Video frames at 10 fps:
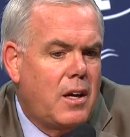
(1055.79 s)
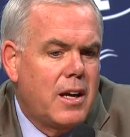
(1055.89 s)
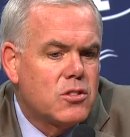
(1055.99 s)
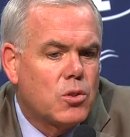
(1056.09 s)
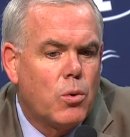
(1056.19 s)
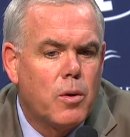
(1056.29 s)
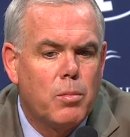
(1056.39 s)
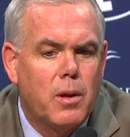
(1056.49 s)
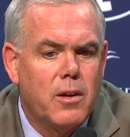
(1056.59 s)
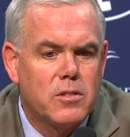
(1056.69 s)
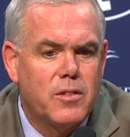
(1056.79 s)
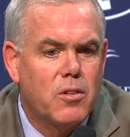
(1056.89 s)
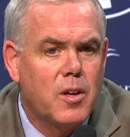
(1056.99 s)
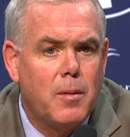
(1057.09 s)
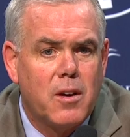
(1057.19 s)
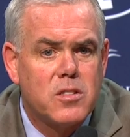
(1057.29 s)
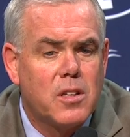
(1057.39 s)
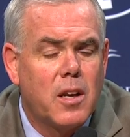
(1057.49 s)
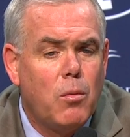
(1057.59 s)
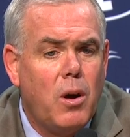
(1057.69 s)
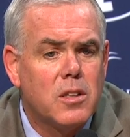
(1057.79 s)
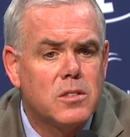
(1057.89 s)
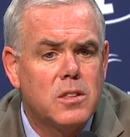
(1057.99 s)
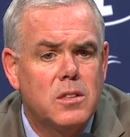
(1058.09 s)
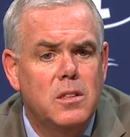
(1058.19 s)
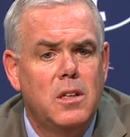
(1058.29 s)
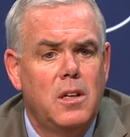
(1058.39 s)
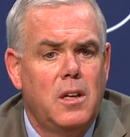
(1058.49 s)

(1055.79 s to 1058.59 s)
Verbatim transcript: highest scoring players ever to come out of the state of Washington,